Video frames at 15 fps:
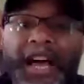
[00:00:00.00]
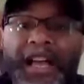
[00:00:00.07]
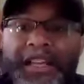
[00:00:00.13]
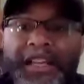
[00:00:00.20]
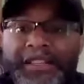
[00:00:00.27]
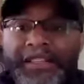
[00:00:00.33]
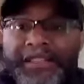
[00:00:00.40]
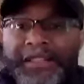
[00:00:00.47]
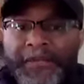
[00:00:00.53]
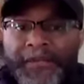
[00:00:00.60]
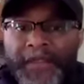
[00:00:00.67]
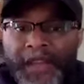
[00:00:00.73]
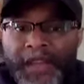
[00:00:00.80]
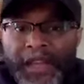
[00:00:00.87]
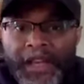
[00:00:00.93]
clients.
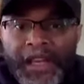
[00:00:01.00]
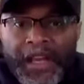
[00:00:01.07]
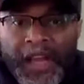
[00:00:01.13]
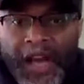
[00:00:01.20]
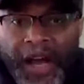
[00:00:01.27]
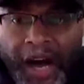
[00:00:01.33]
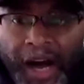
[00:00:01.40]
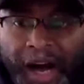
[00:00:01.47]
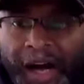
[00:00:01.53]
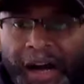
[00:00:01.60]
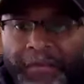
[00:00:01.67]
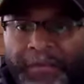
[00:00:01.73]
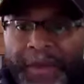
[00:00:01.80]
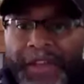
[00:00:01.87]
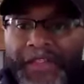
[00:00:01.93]

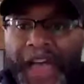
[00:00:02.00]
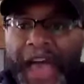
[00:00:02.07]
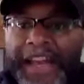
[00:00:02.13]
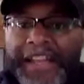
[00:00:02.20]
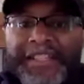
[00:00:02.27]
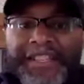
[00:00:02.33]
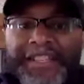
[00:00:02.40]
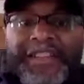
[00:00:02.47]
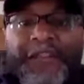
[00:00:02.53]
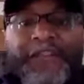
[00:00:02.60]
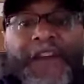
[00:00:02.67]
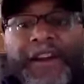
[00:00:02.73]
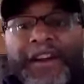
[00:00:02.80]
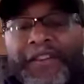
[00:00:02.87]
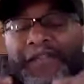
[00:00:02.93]
That is just a
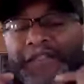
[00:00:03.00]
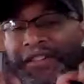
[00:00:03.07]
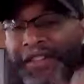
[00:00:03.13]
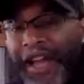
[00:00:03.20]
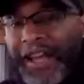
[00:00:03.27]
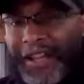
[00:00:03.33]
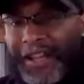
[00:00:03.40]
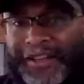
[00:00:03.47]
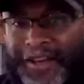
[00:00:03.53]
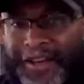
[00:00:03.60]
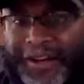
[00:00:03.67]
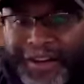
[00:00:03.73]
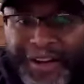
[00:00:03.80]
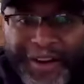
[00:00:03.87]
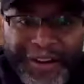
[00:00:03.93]
very vanilla
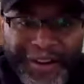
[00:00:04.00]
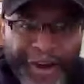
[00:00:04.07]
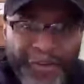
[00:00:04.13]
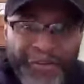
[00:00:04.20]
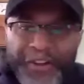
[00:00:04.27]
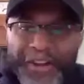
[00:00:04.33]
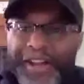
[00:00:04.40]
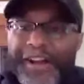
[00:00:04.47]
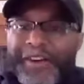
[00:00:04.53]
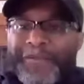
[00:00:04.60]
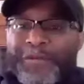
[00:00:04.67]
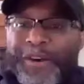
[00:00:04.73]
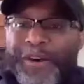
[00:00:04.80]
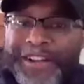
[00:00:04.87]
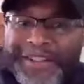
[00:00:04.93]
covering
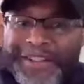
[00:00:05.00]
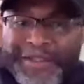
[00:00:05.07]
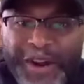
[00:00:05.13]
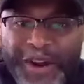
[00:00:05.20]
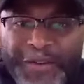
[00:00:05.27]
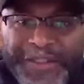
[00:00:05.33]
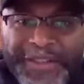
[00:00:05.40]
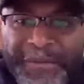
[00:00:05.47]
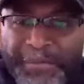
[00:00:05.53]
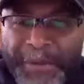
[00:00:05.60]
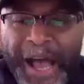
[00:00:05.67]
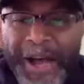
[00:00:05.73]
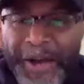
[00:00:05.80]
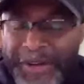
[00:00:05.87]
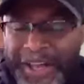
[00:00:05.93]
of what Trevor's
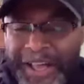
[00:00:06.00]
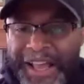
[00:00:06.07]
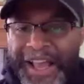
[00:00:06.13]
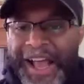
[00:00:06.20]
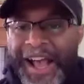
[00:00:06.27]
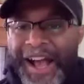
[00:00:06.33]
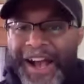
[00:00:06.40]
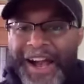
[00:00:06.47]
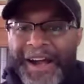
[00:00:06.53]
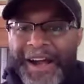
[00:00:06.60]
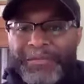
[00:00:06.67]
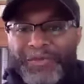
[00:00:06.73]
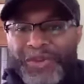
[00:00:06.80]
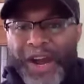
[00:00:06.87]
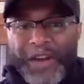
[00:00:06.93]
about.
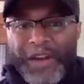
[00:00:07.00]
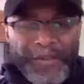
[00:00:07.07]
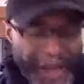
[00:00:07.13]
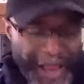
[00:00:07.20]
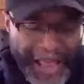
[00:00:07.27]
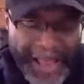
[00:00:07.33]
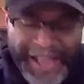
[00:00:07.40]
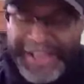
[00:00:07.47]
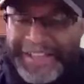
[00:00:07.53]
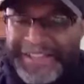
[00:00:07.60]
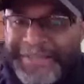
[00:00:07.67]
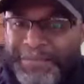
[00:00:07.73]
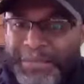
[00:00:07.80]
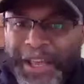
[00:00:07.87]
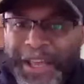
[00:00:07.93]
Trevor
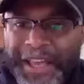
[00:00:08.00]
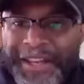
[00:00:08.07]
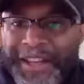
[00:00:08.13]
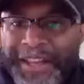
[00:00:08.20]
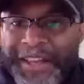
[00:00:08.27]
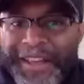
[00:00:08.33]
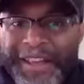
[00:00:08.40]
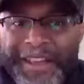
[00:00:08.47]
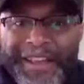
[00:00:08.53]
has been